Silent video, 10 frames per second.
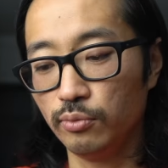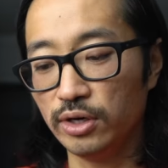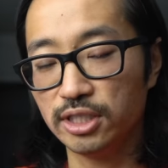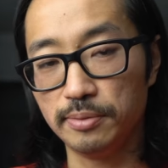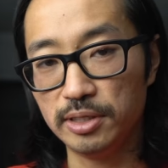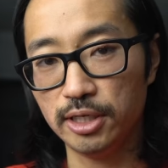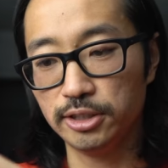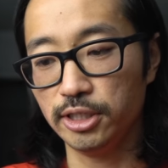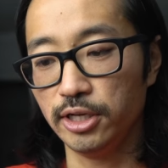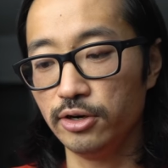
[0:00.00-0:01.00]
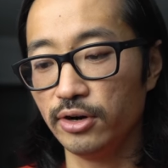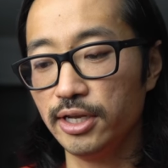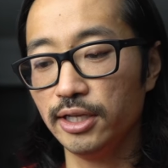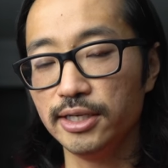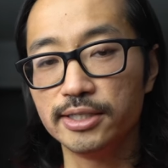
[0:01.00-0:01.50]
where it's gonna be touching your
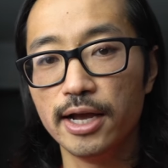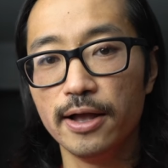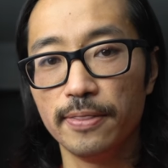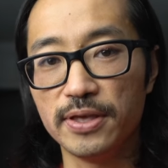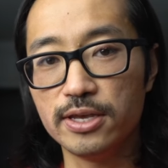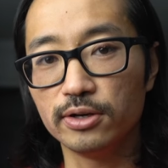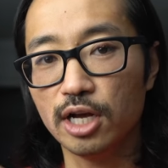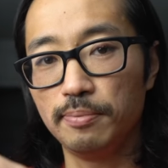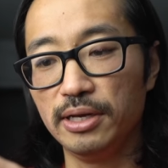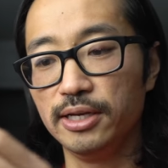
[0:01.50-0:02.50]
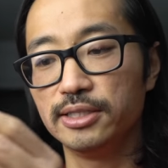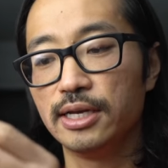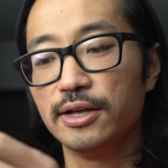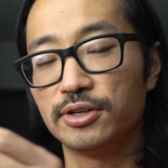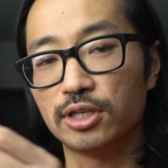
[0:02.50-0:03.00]
Achilles. The heel cup is,
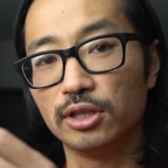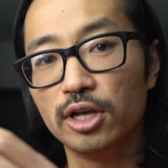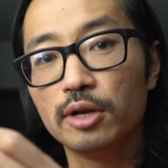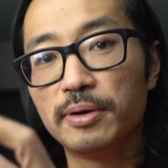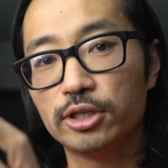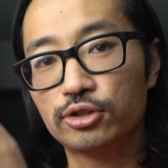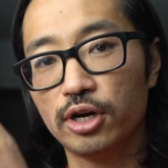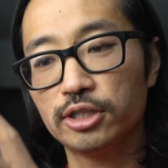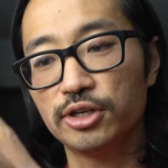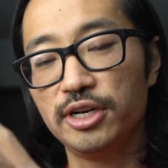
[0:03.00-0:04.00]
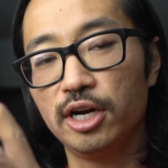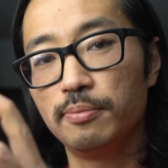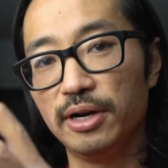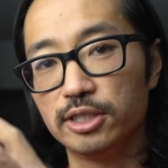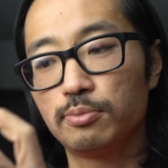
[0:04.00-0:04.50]
there's a little bit of structure in here,
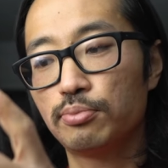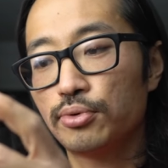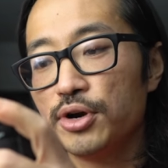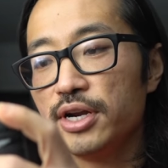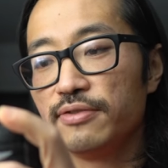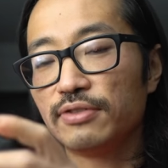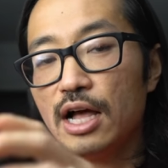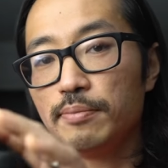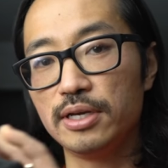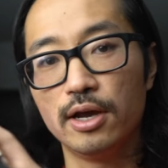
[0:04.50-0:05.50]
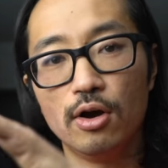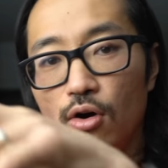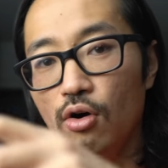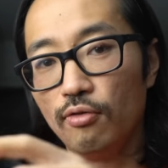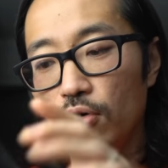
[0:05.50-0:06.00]
but it's pretty floppy.
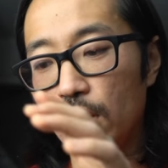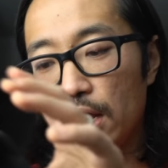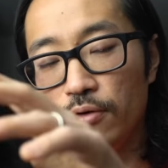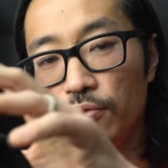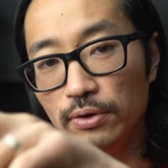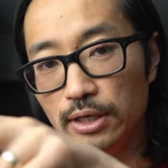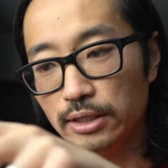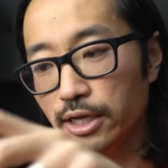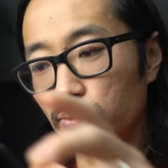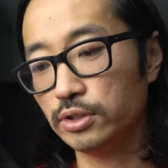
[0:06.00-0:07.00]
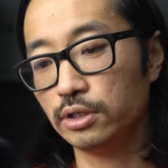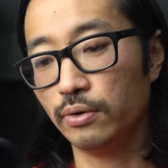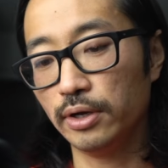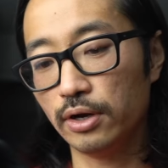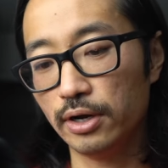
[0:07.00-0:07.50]
Overall, I really like what's
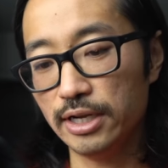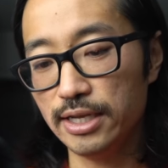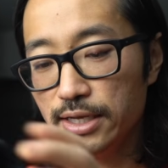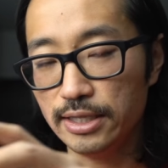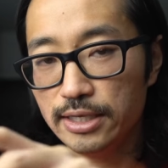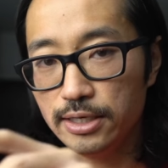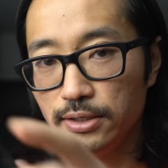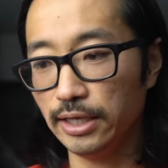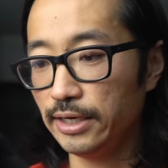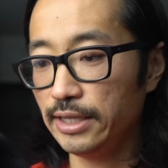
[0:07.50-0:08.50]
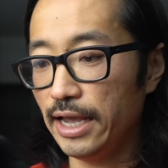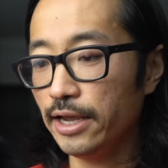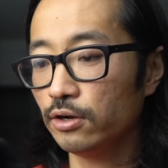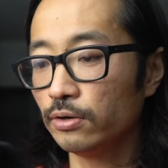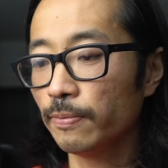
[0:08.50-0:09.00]
going on in the heel and in the
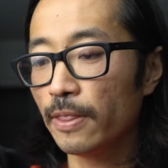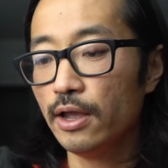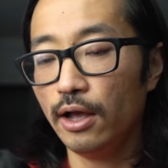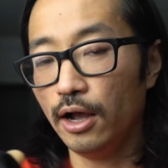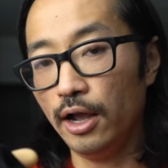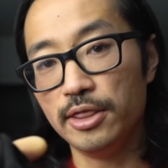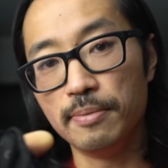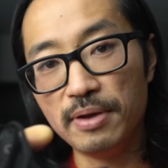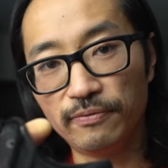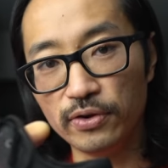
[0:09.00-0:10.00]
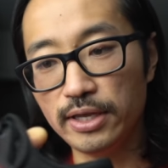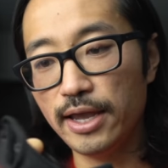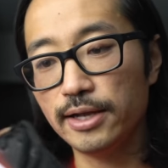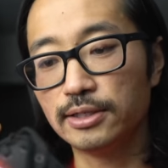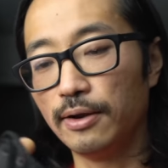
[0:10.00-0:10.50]
ankle. In the midfoot
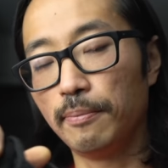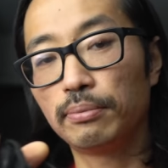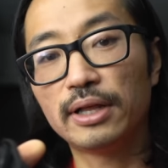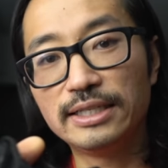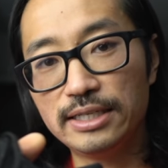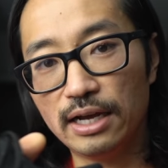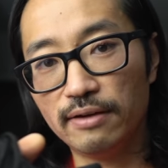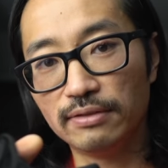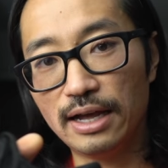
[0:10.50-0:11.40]
cage, plenty of